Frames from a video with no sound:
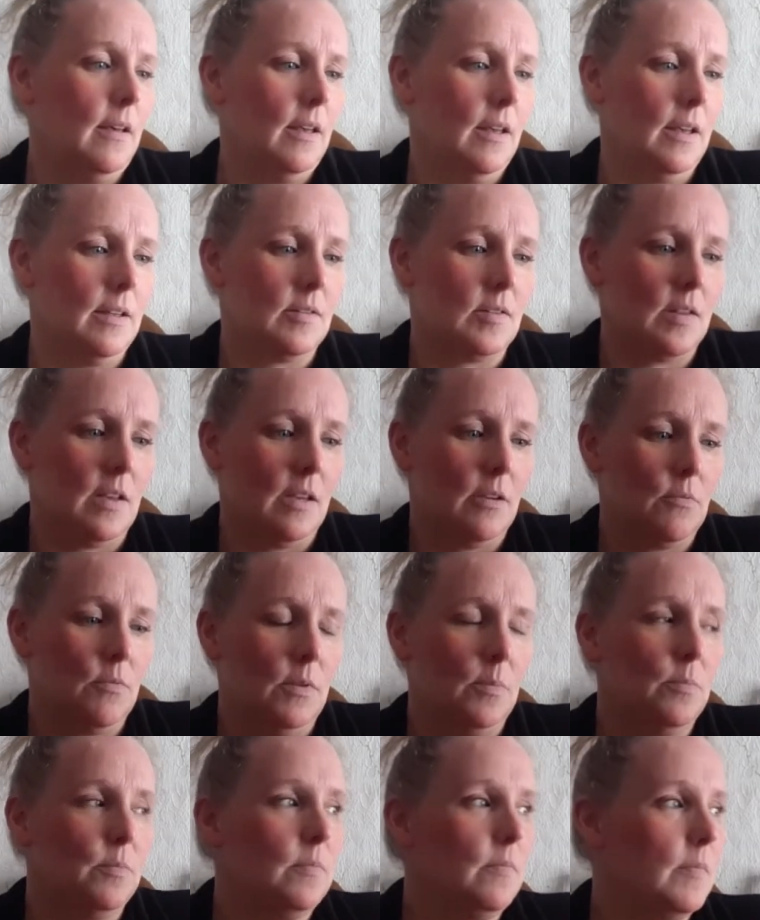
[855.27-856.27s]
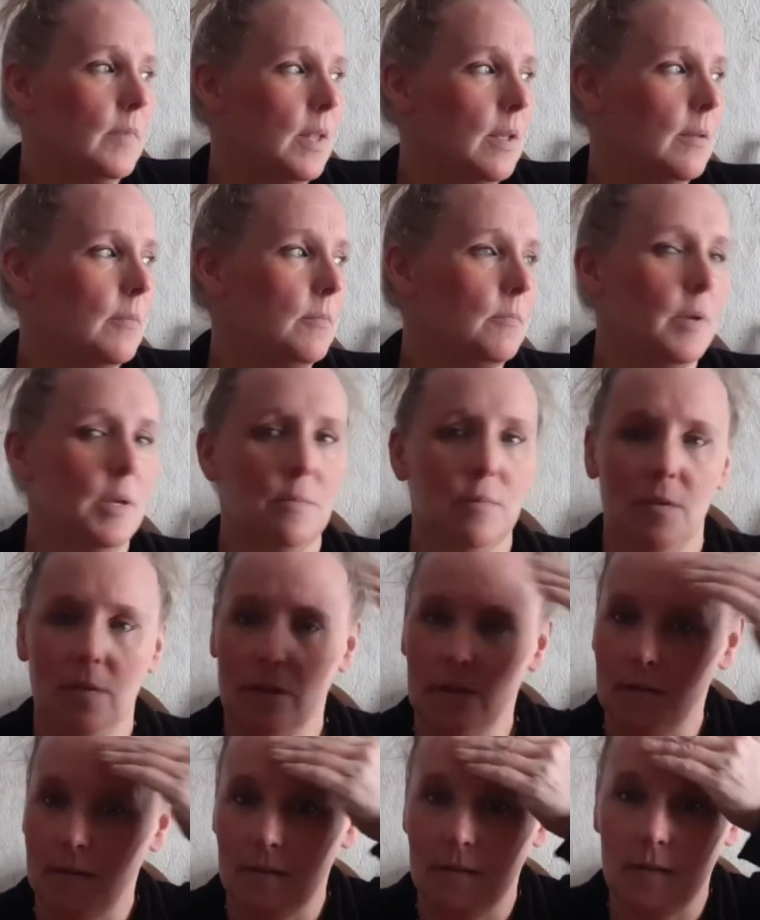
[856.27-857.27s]
It's like when
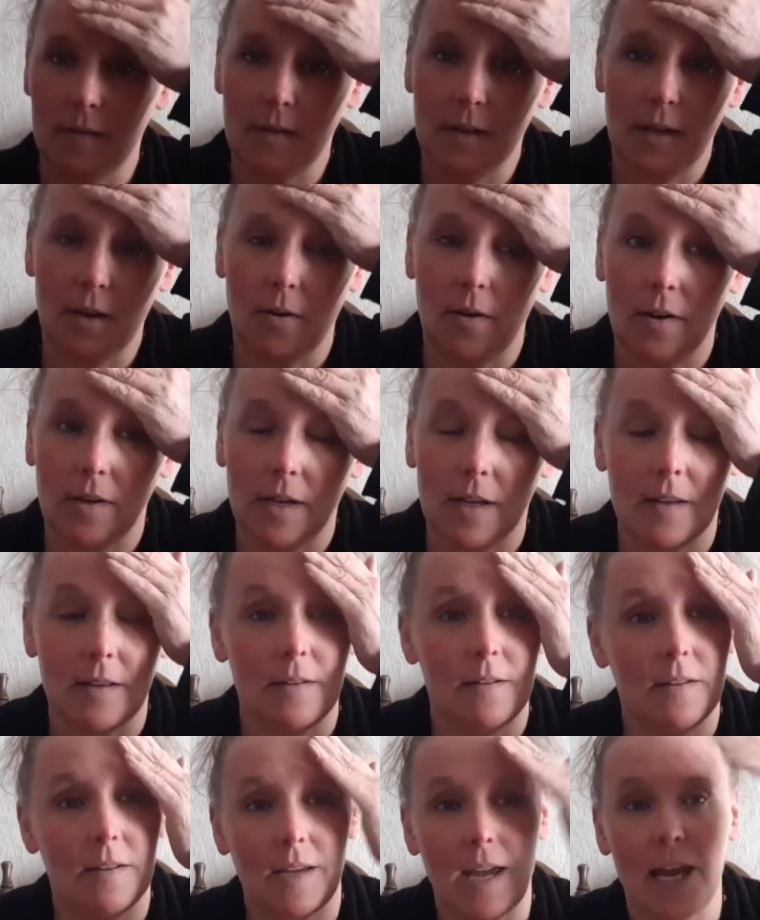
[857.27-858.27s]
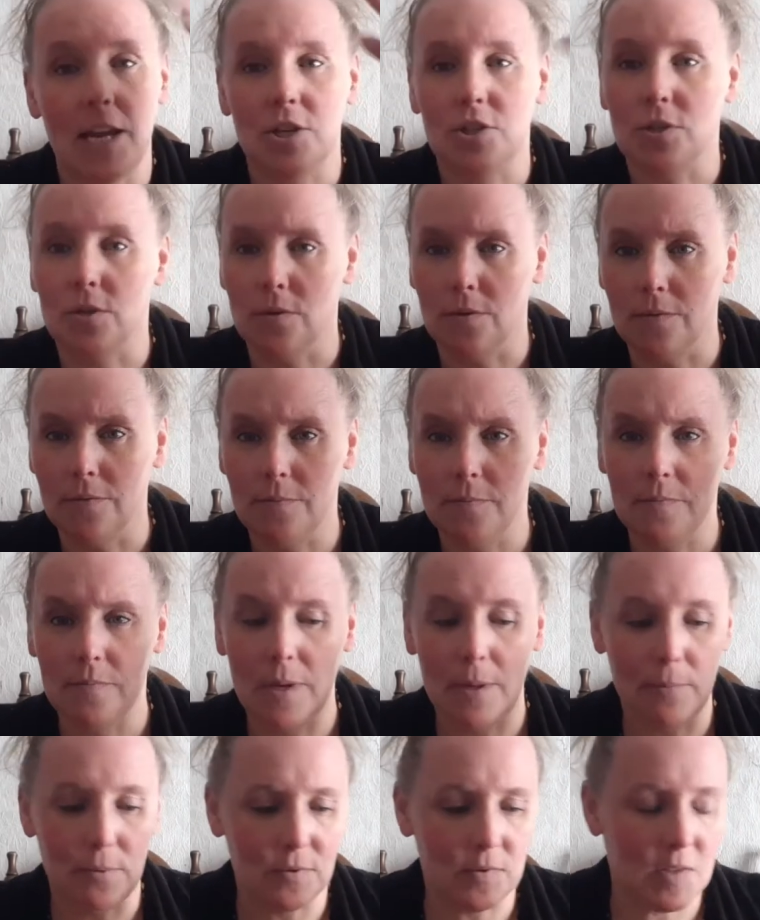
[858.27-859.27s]
people, you know, I'll get occasional
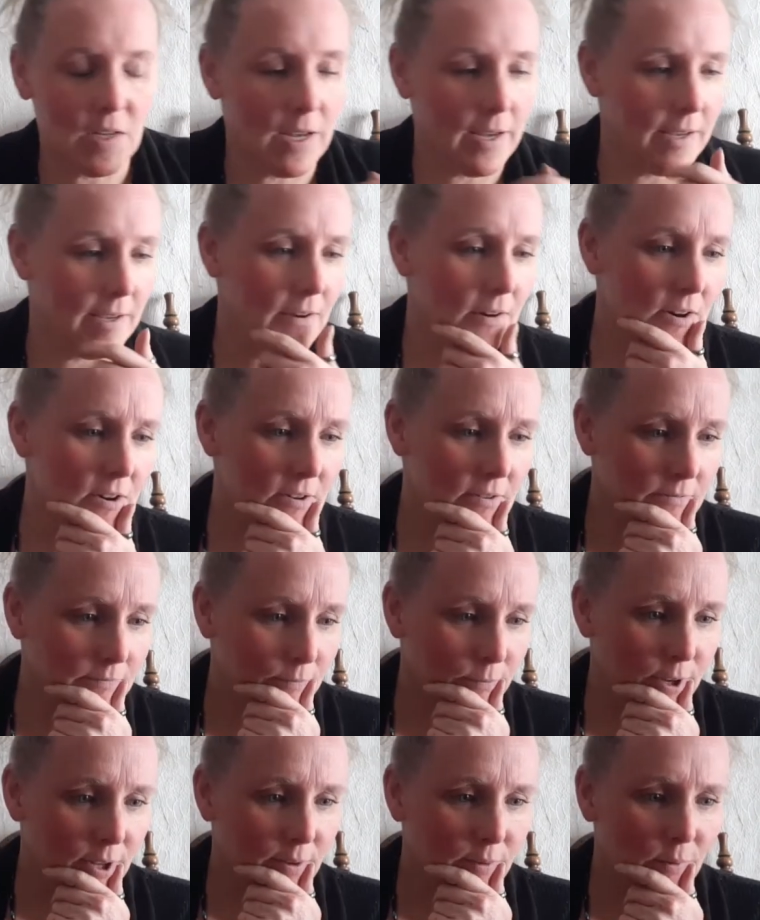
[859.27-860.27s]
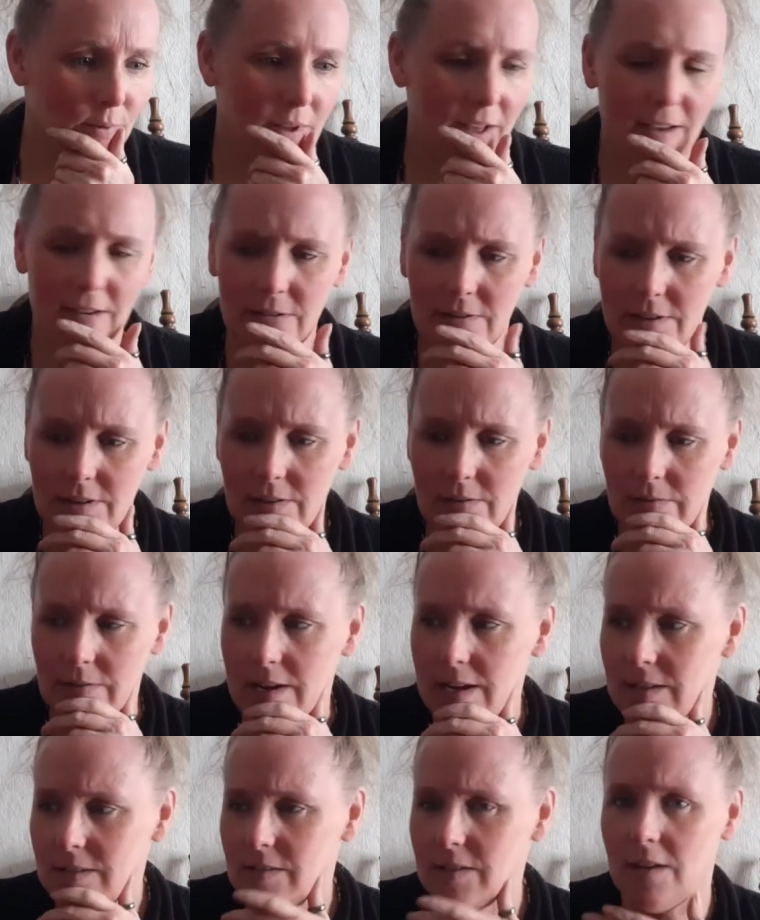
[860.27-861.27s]
people say, oh, well, how can you
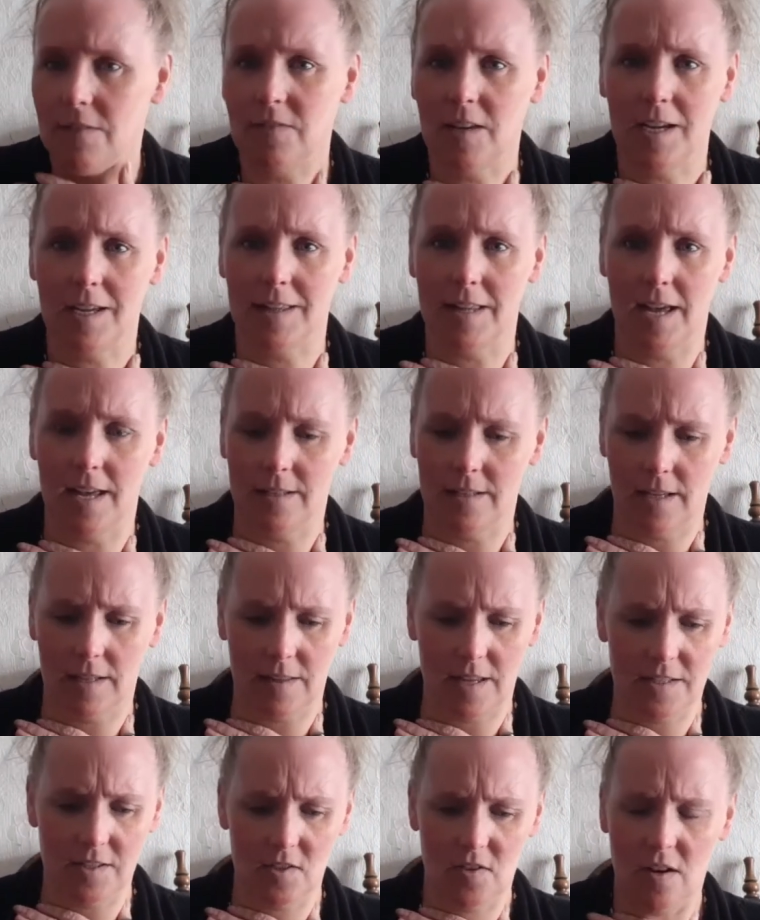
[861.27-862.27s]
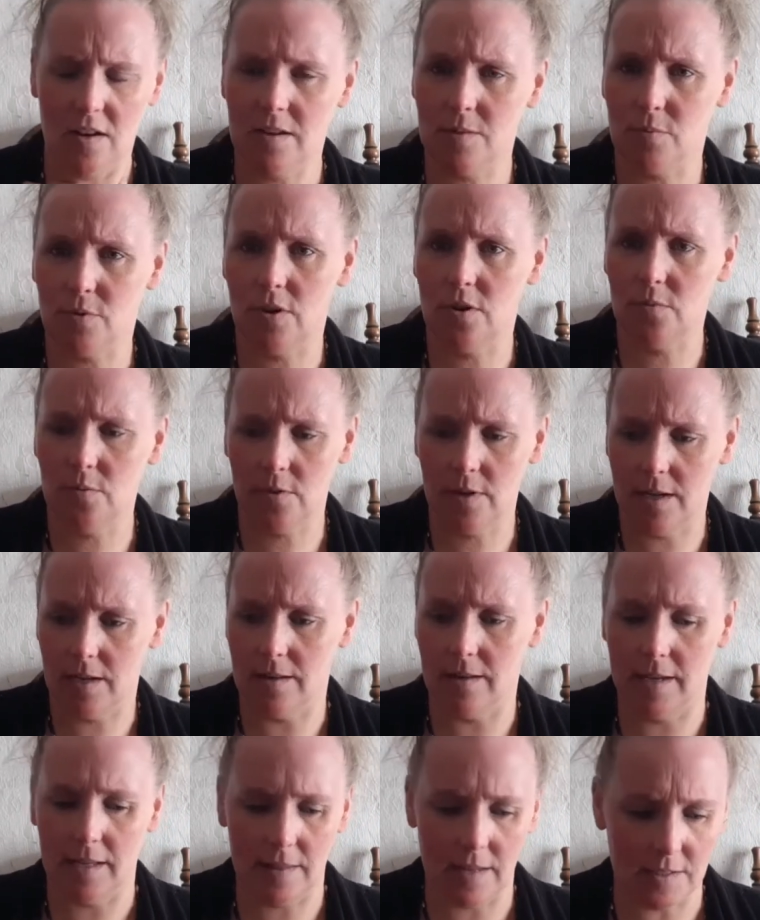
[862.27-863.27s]
read stuff like that? Like, that's not appropriate.
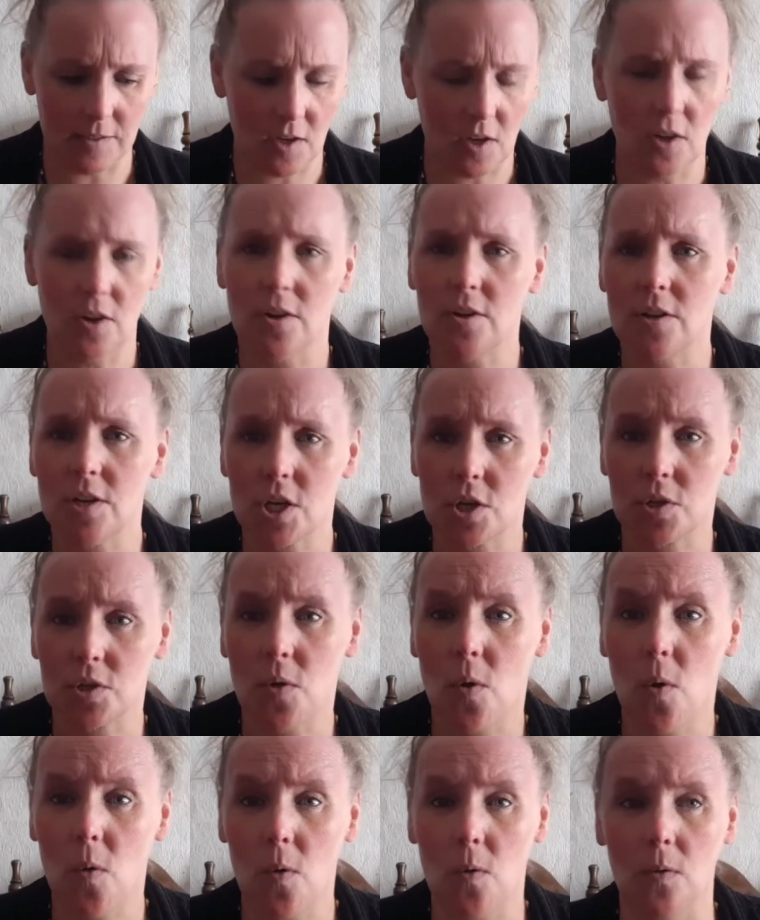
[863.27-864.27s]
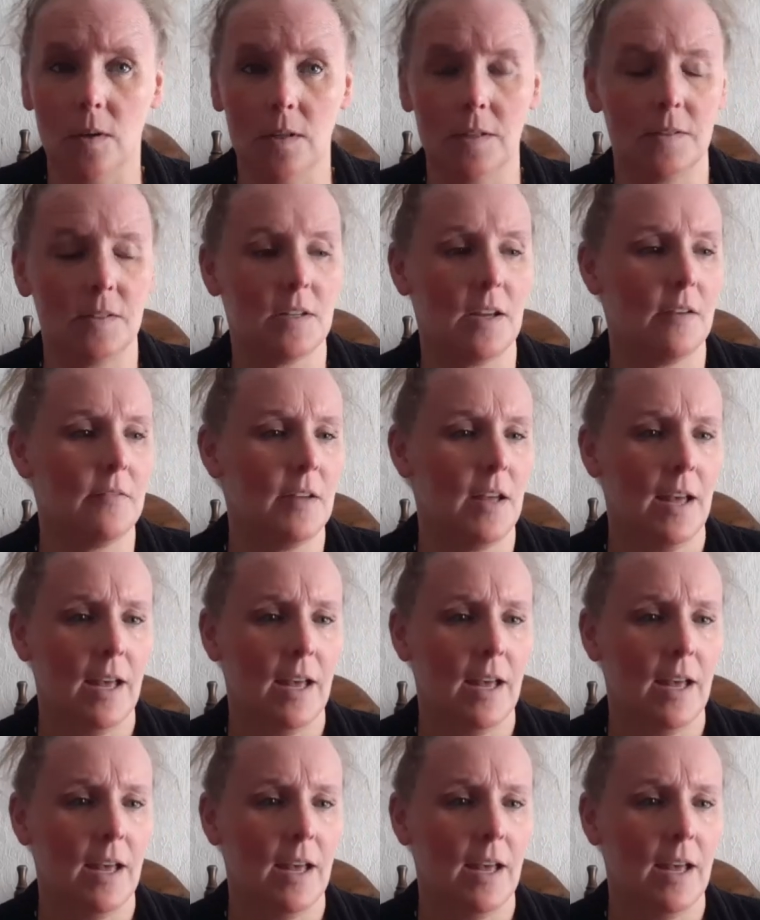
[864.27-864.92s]
Like, that's going to hurt your soul and stuff.